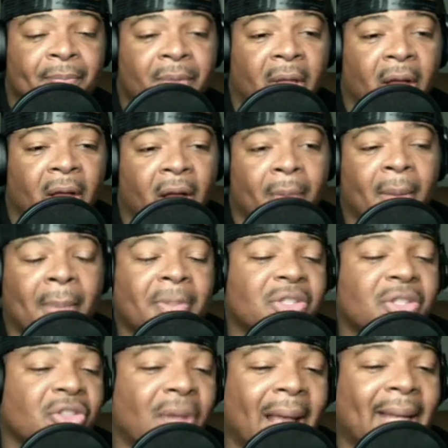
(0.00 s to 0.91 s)
I'm going to
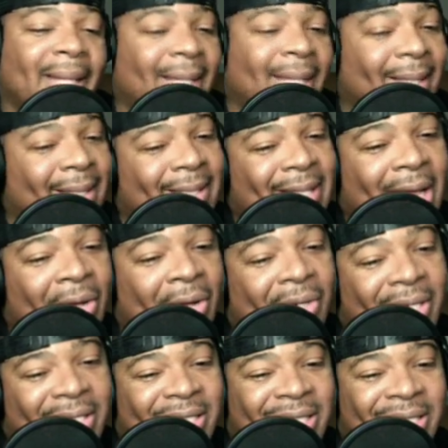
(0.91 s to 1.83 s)
try to get these out
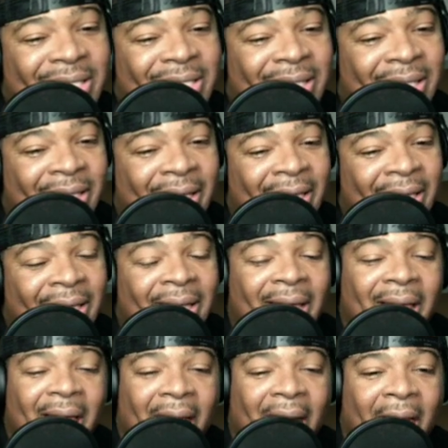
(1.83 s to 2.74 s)
consistently
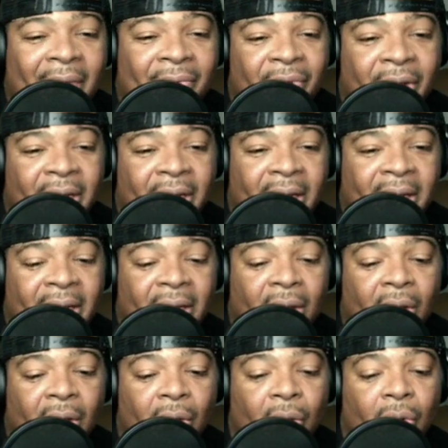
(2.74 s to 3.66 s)

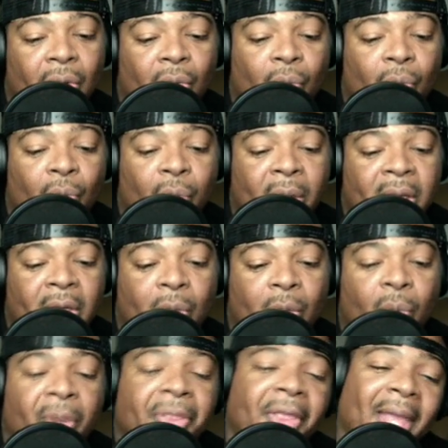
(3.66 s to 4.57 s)
every week
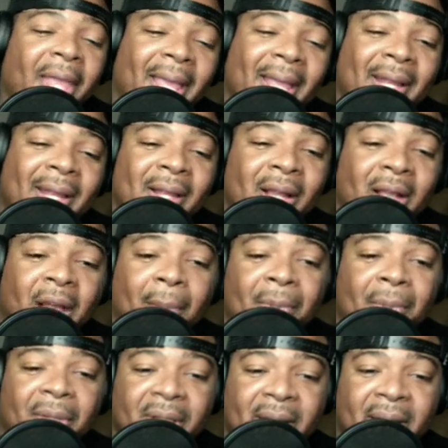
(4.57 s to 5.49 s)
within a
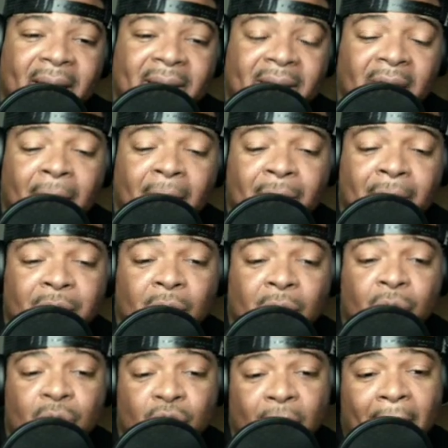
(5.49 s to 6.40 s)
couple of days of the episodes
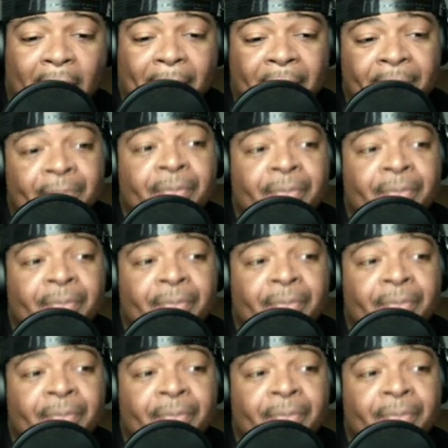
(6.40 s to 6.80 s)
dropping.